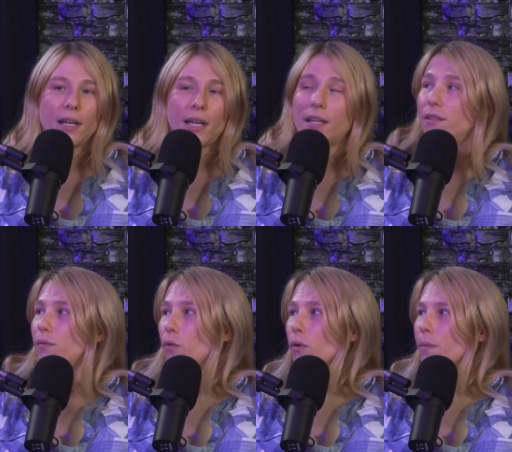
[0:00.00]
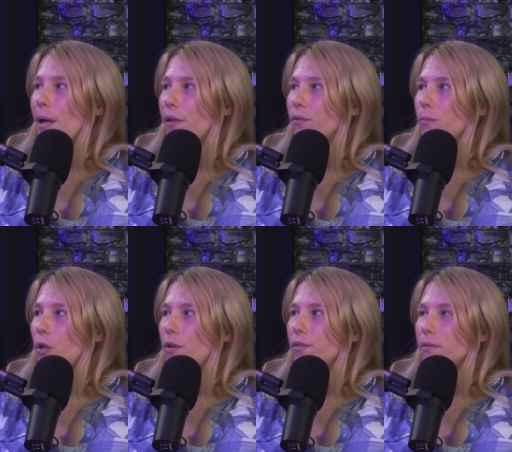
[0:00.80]
and Florida bathroom
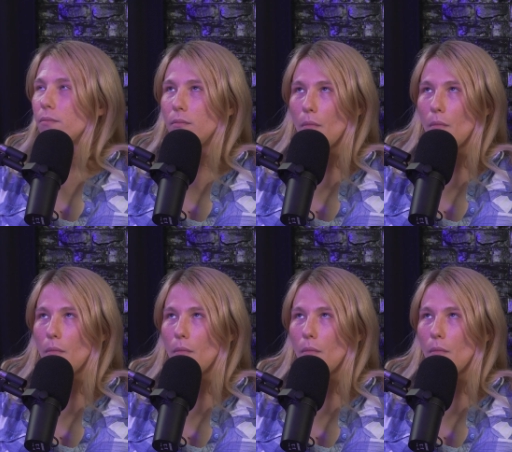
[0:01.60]
laws.